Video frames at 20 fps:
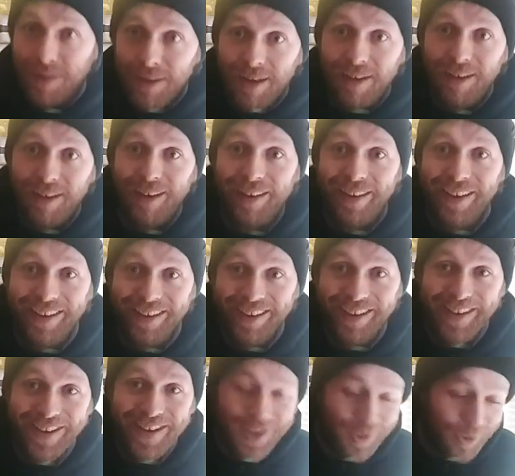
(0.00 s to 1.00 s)
Do I want him?
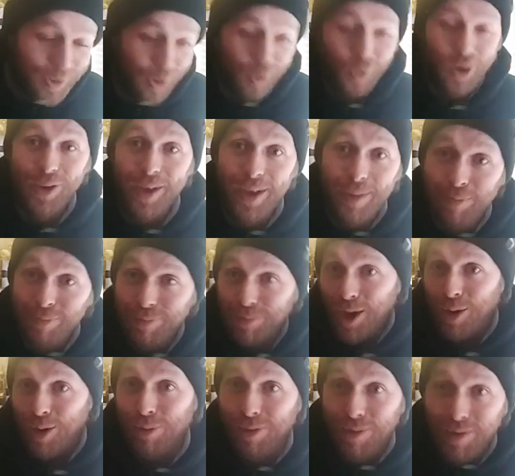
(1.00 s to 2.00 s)
No. Would I
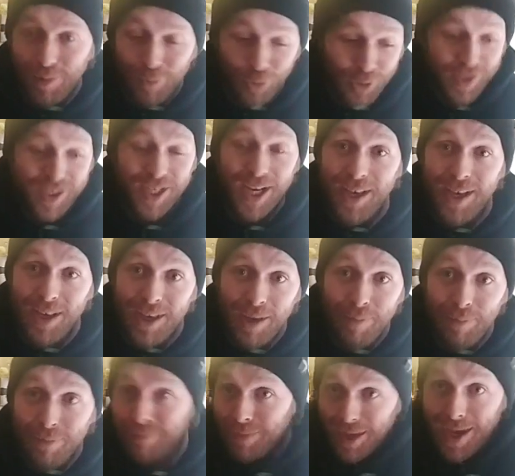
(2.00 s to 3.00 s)
take him? Yes.
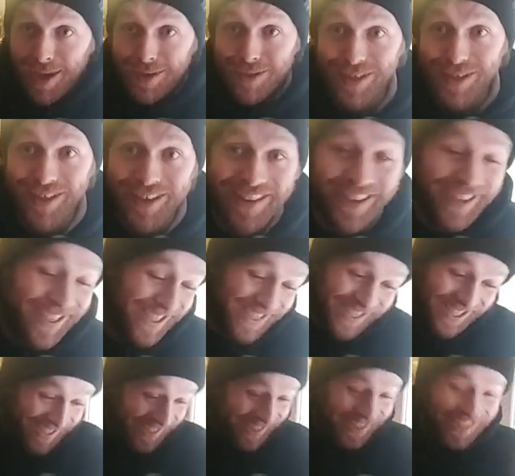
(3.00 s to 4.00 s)
It's fucking simple,
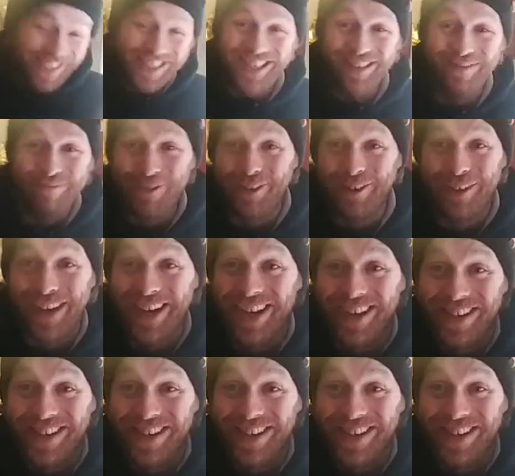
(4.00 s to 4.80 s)
guys. It's not